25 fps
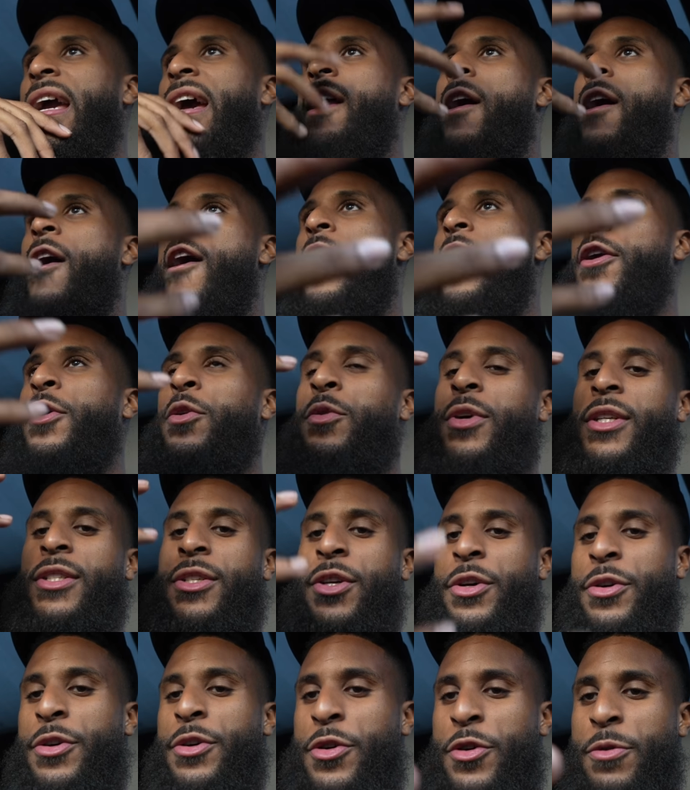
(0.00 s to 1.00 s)
And auto is
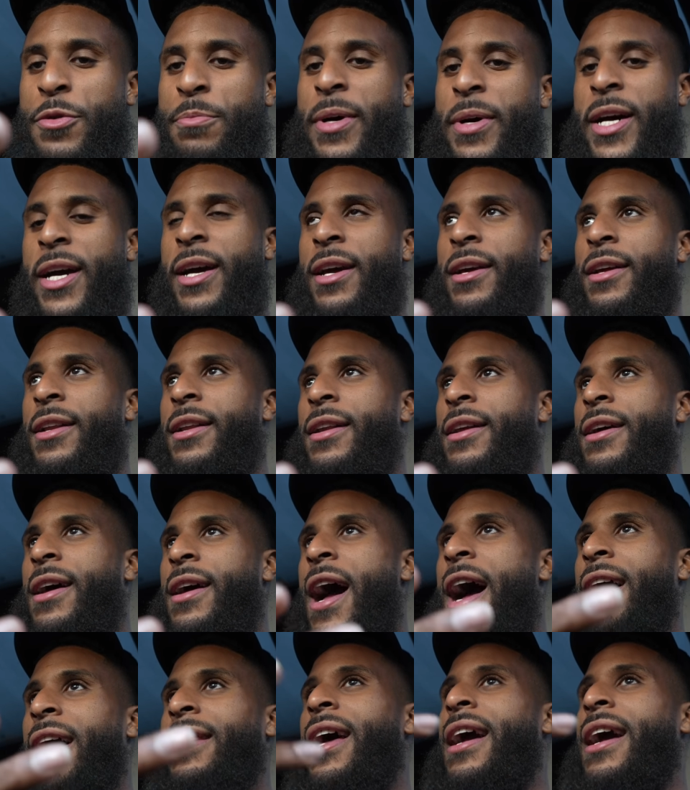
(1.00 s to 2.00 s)
cool, but
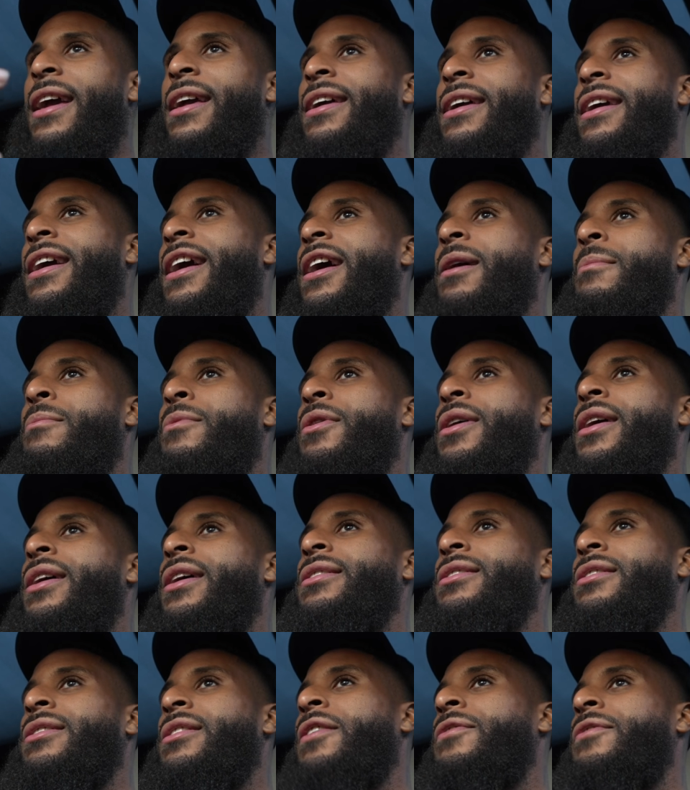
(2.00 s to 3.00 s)
I like camera
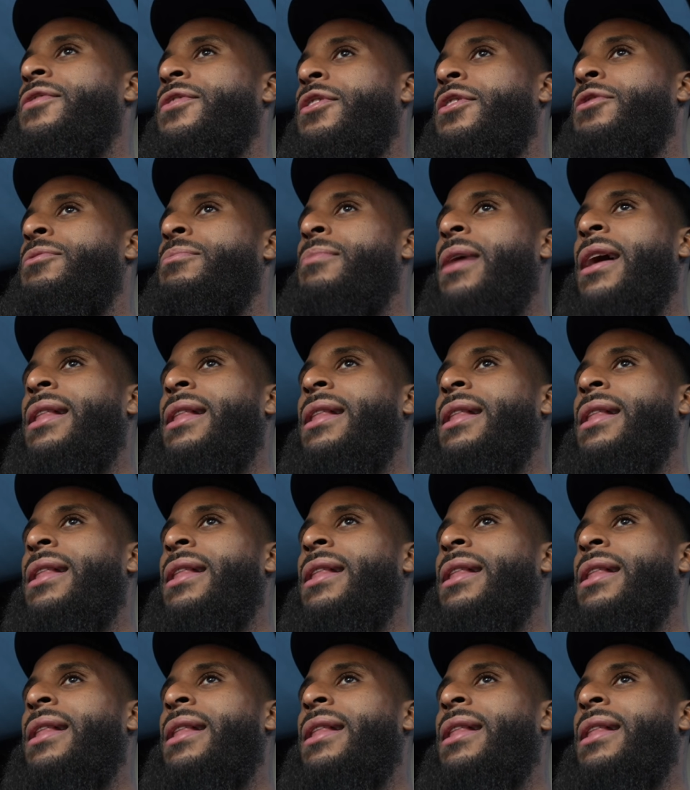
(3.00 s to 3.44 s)
and stuff so